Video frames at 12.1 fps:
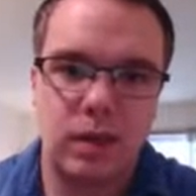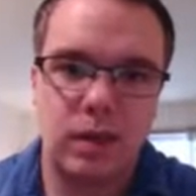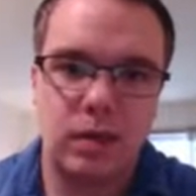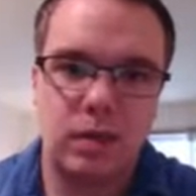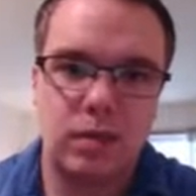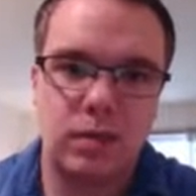
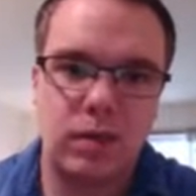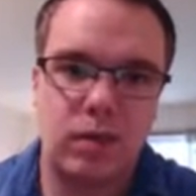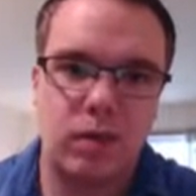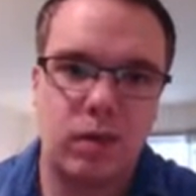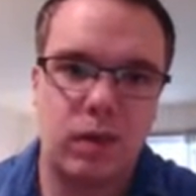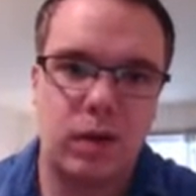
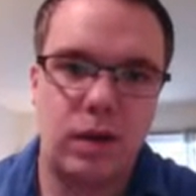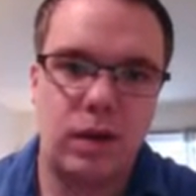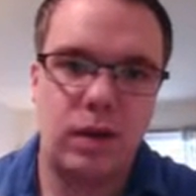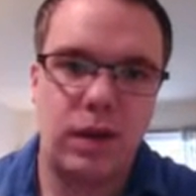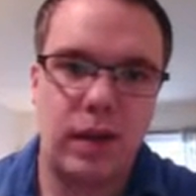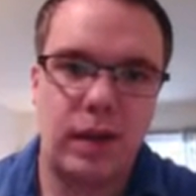So
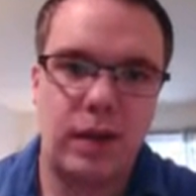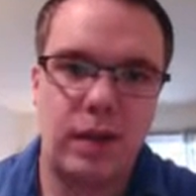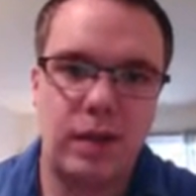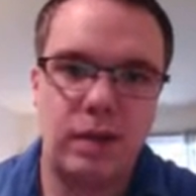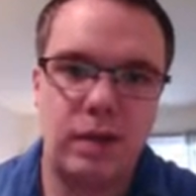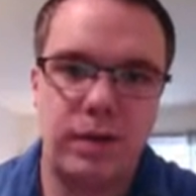the
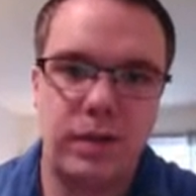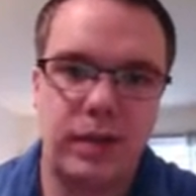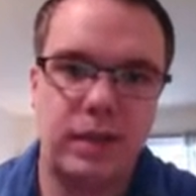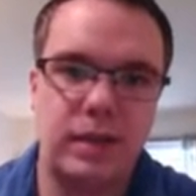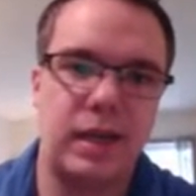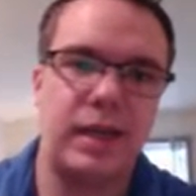80th
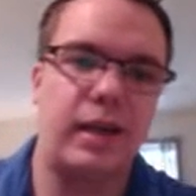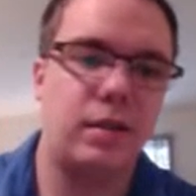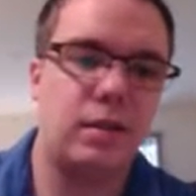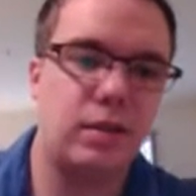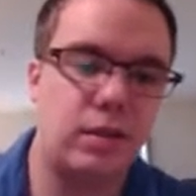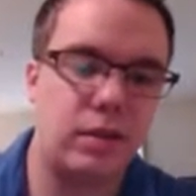
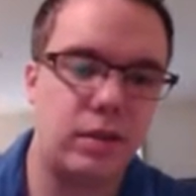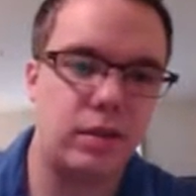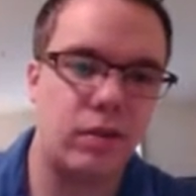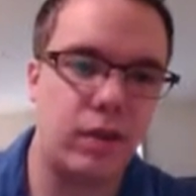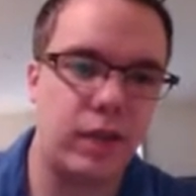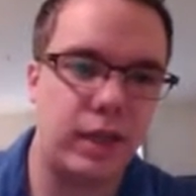percentile, the
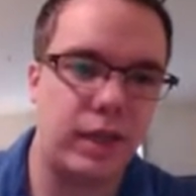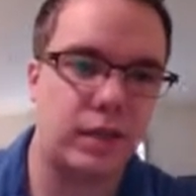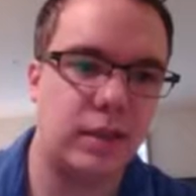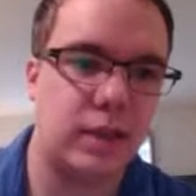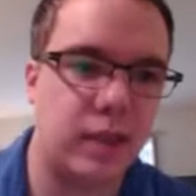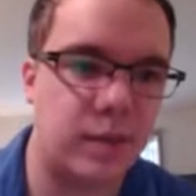score
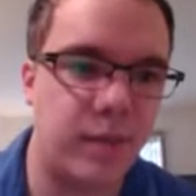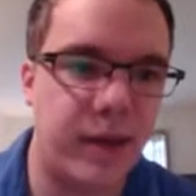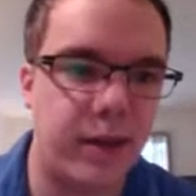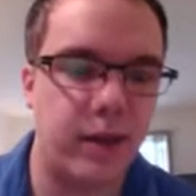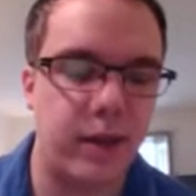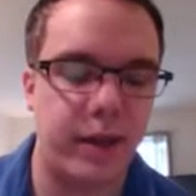that does
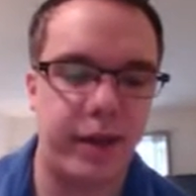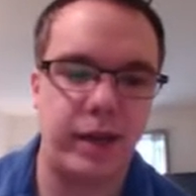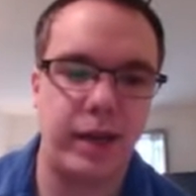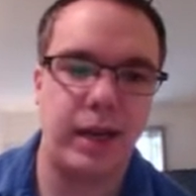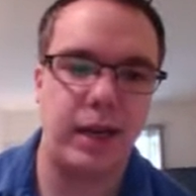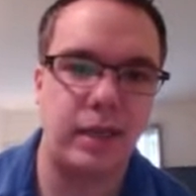better
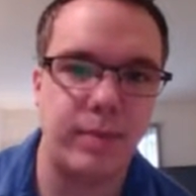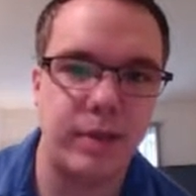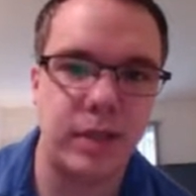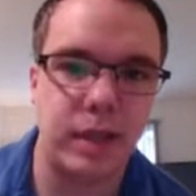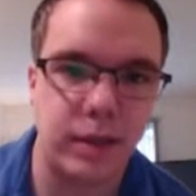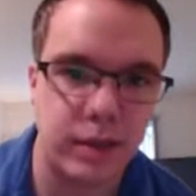than
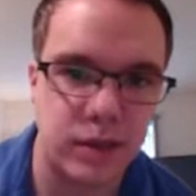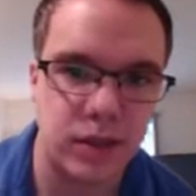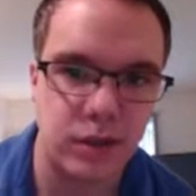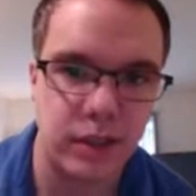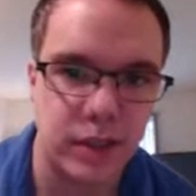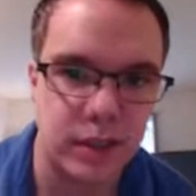80% of the
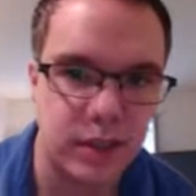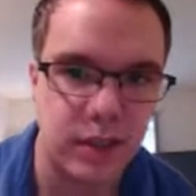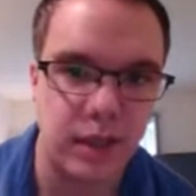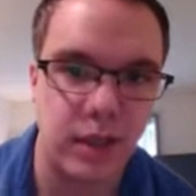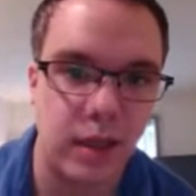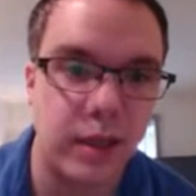students
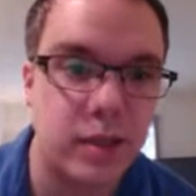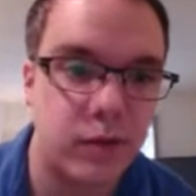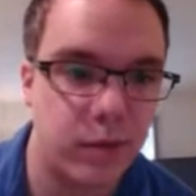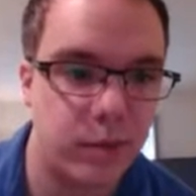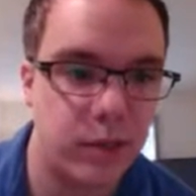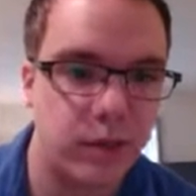in this
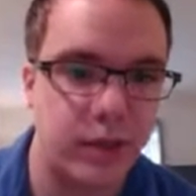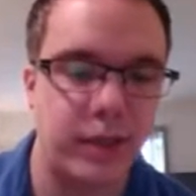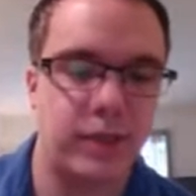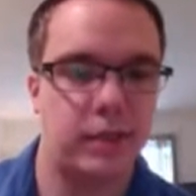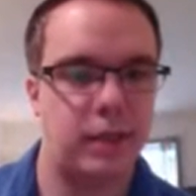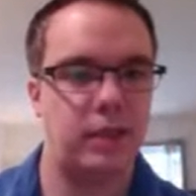group of
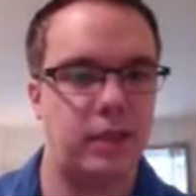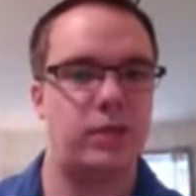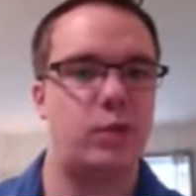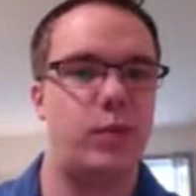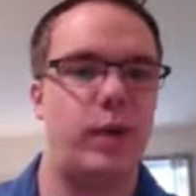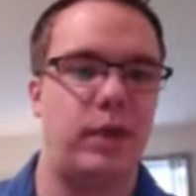juniors,
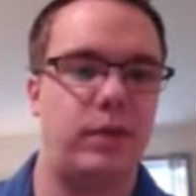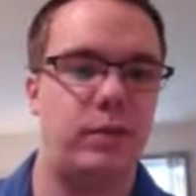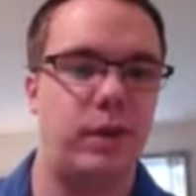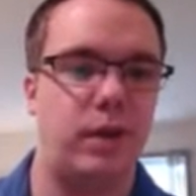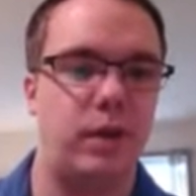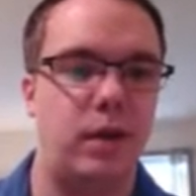is
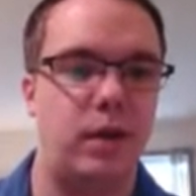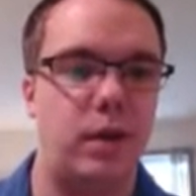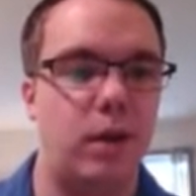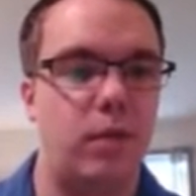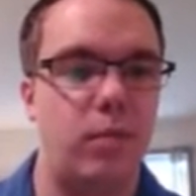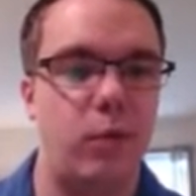
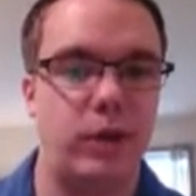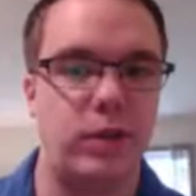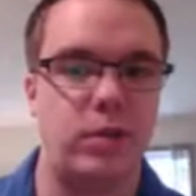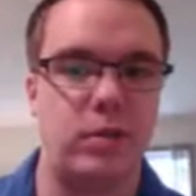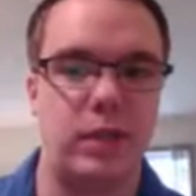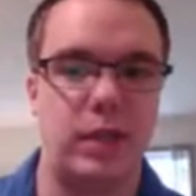
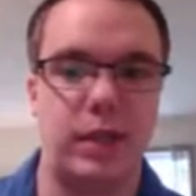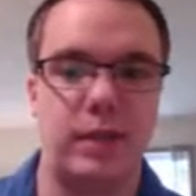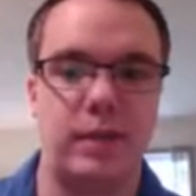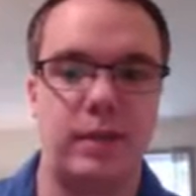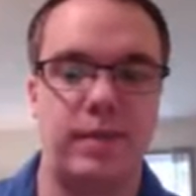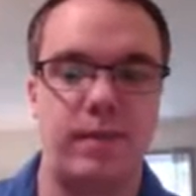23.26.